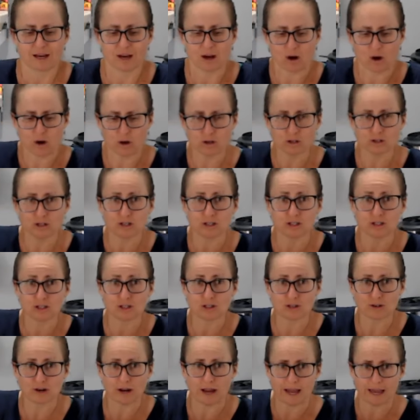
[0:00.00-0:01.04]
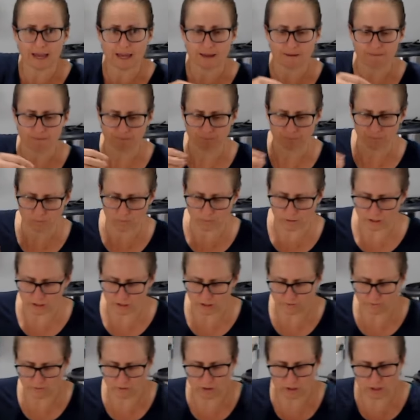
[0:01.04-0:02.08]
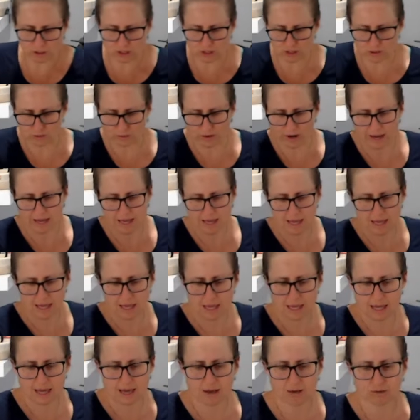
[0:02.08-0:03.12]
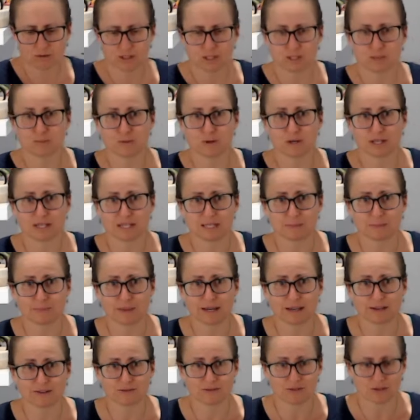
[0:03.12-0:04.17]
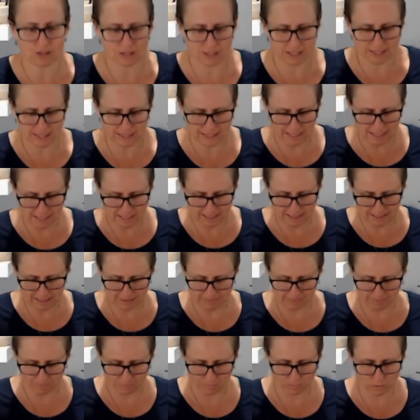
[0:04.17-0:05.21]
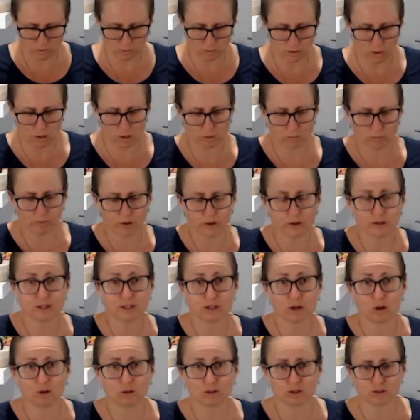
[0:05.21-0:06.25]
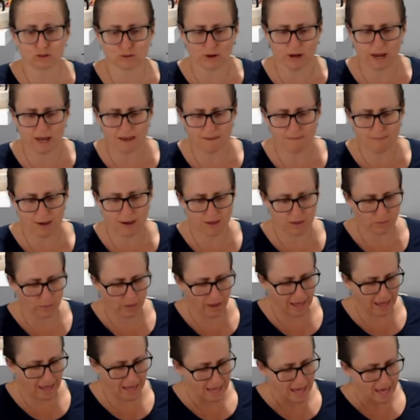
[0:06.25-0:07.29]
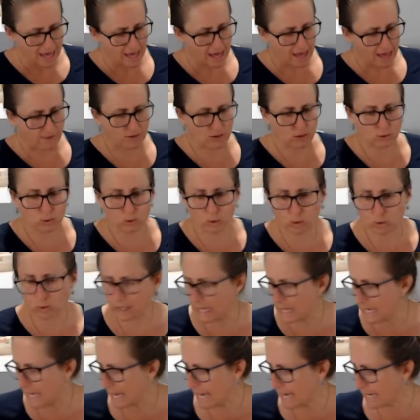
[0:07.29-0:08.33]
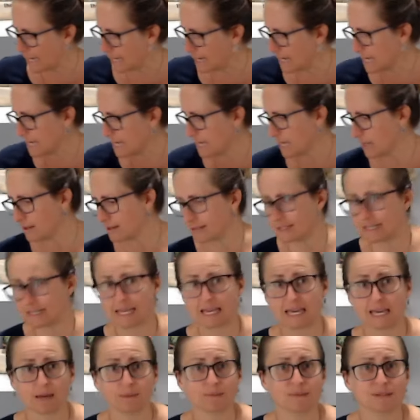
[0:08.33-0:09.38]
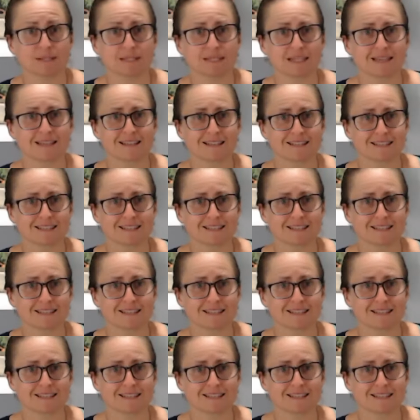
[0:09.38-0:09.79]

Onto the tray, which I've got a tray here. I'll just put this back for you to see it. Good old rose gold tray. By the way, if you're looking at getting a TM6,